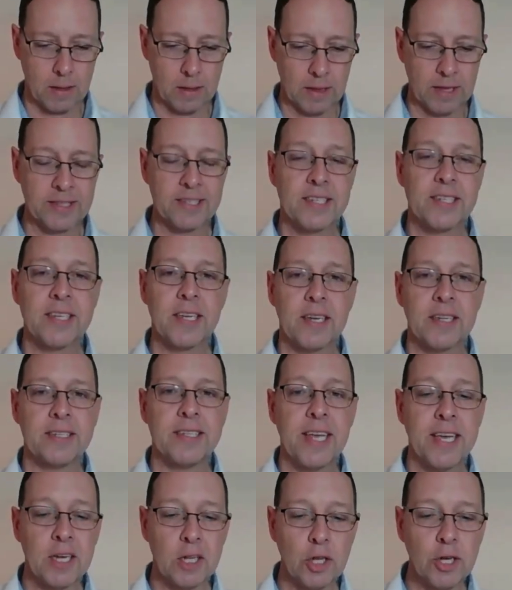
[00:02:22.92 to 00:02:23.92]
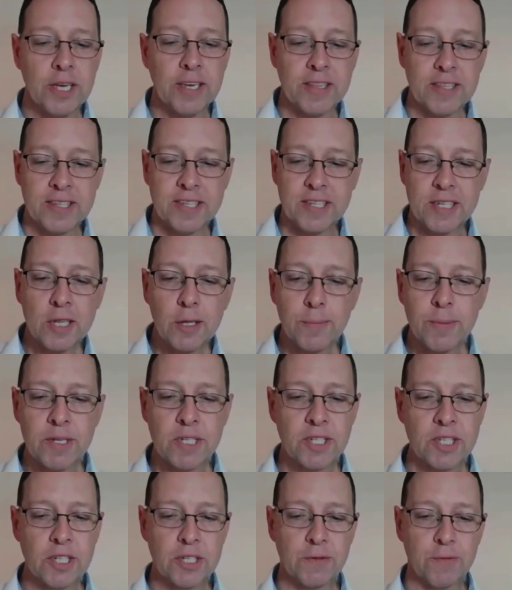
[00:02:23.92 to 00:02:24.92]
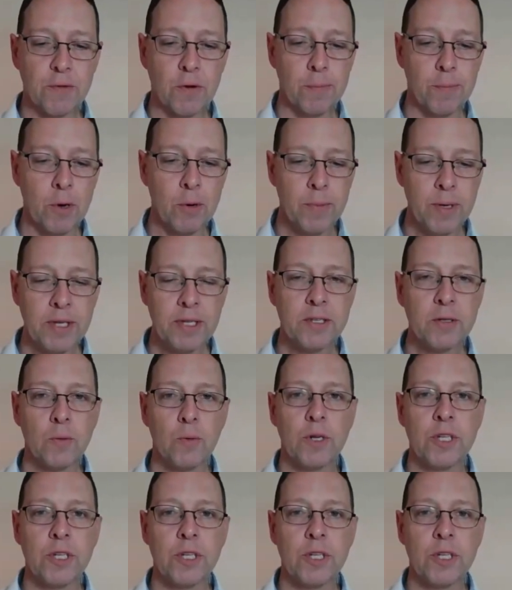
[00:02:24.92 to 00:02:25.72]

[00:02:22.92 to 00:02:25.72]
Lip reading: Let's take a look at the syllabus just for a moment,